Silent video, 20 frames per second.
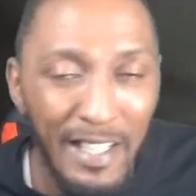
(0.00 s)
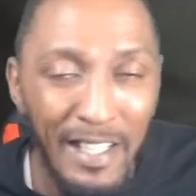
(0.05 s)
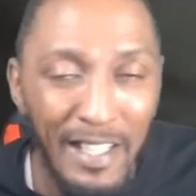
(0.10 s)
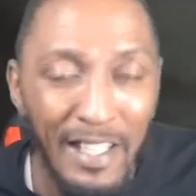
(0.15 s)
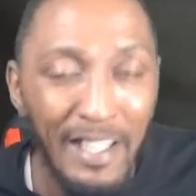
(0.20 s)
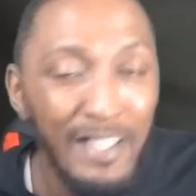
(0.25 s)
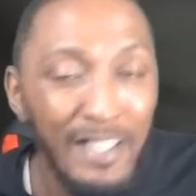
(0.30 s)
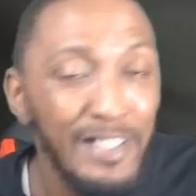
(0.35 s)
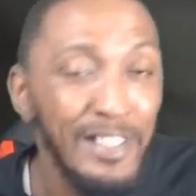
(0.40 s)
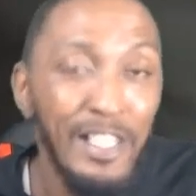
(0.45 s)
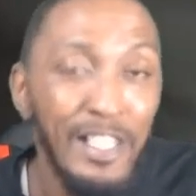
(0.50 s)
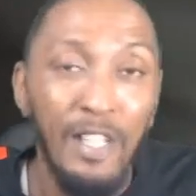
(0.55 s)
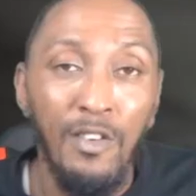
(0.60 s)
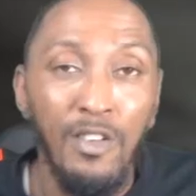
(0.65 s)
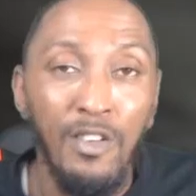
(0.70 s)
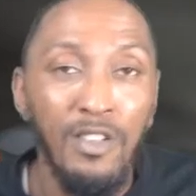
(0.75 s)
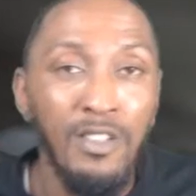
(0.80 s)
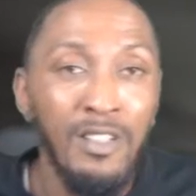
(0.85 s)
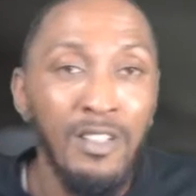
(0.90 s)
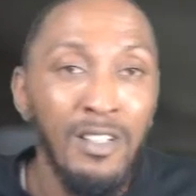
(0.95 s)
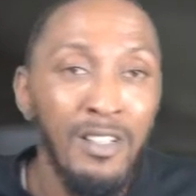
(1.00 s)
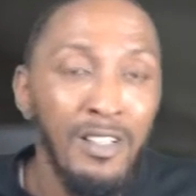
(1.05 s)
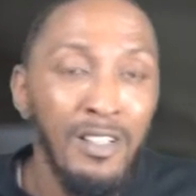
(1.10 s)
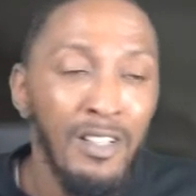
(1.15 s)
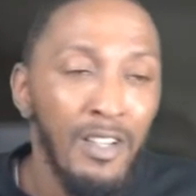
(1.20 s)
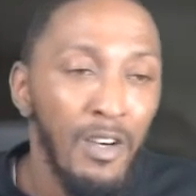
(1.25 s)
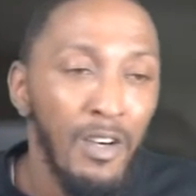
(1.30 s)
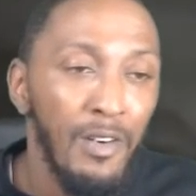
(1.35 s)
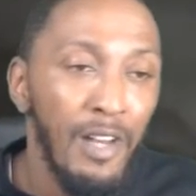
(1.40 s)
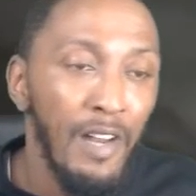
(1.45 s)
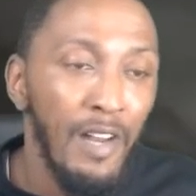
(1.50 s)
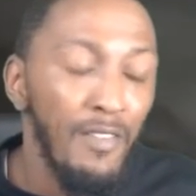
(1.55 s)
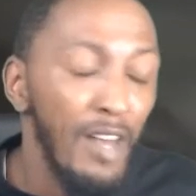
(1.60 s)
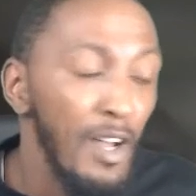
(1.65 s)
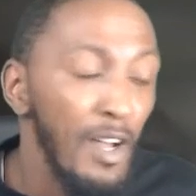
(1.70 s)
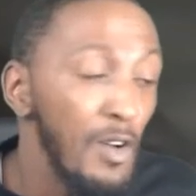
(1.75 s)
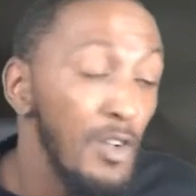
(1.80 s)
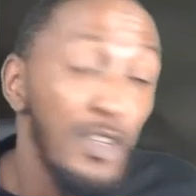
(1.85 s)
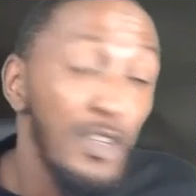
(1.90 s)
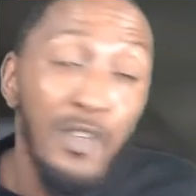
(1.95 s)
in general, whatever, like,
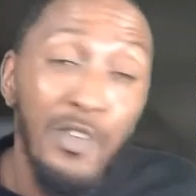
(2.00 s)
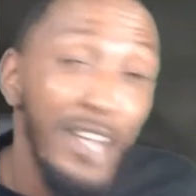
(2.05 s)
who do you